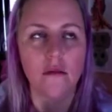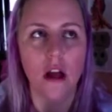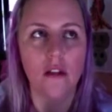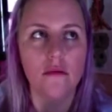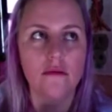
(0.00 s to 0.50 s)

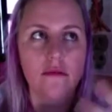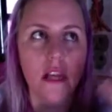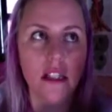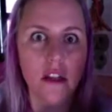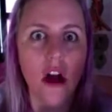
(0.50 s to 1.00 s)
Well,
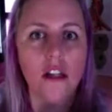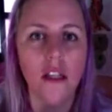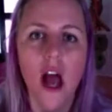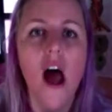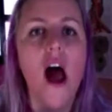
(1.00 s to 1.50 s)
it's called
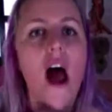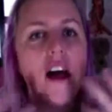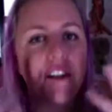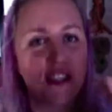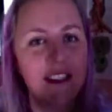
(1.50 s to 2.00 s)

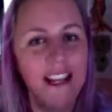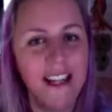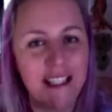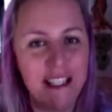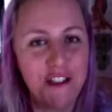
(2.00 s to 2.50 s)

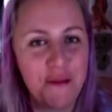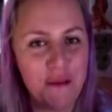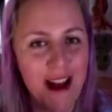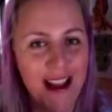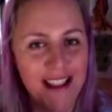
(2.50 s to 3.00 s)
Understanding Your
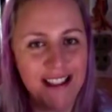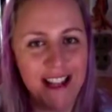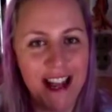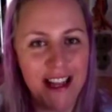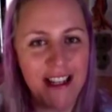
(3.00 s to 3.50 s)
Mind
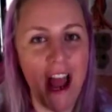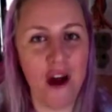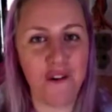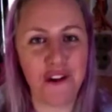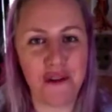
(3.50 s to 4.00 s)
and
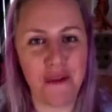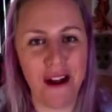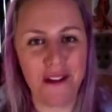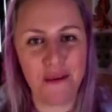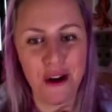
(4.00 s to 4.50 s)
How Your
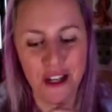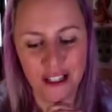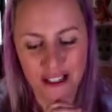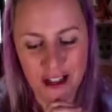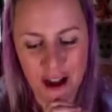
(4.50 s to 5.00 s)
Mind
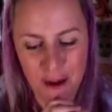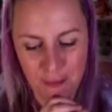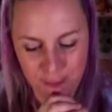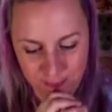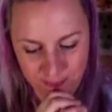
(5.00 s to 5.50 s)
Works,
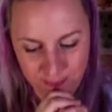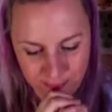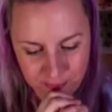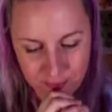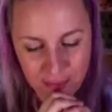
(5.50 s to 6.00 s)

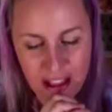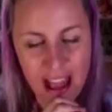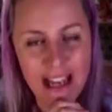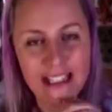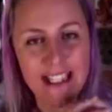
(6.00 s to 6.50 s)

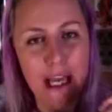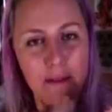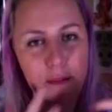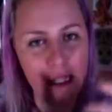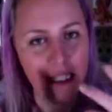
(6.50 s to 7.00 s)
and its
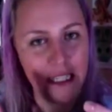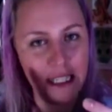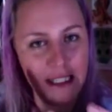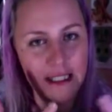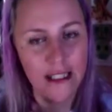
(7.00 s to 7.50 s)

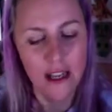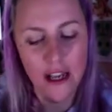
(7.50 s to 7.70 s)
capabilities